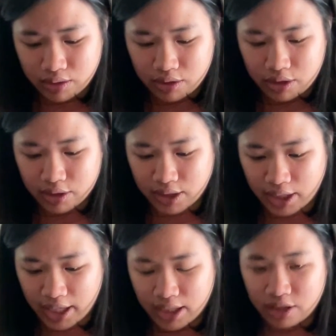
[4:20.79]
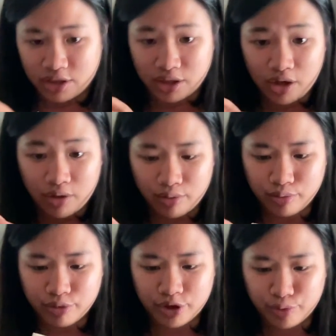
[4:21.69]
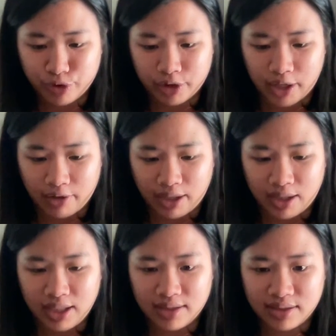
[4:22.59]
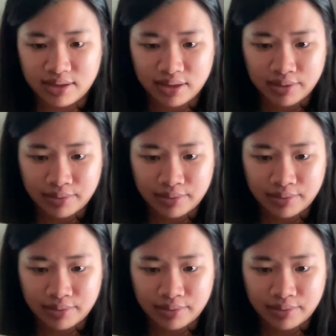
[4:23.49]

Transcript: looks like I can just pull it out like this.